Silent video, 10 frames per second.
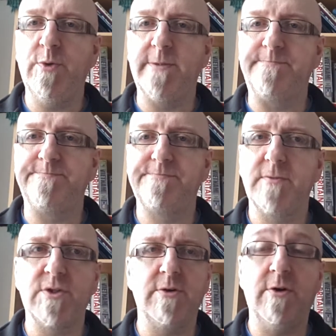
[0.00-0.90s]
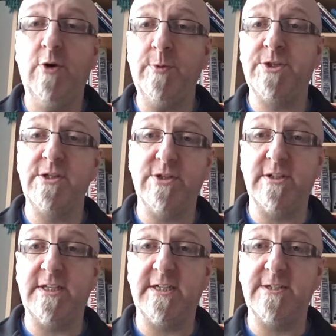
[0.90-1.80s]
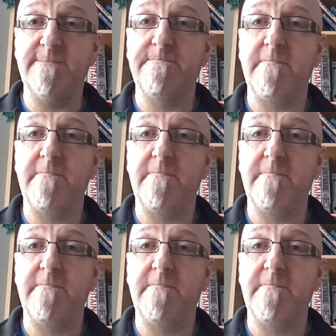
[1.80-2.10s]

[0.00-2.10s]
one. So I hope you enjoy that.